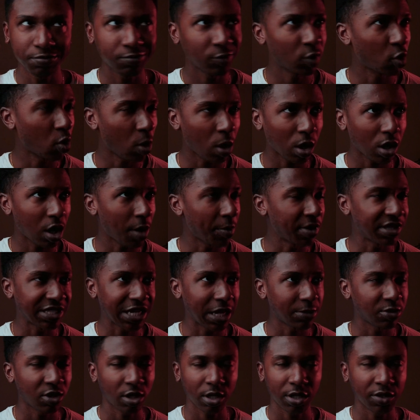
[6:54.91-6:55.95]
Qualcomm and
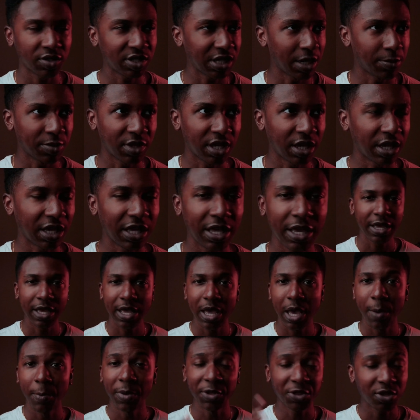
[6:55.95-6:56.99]
Snapdragon are the same thing,
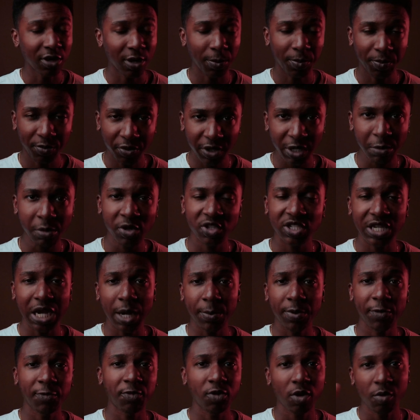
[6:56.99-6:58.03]
but they're pretty much
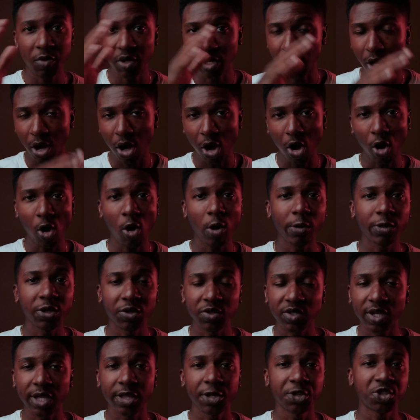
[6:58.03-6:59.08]
outperforming all
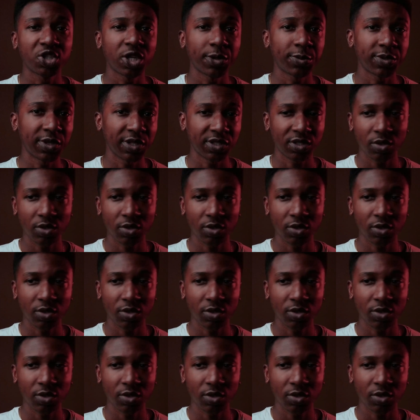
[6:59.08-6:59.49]
those other chipsets,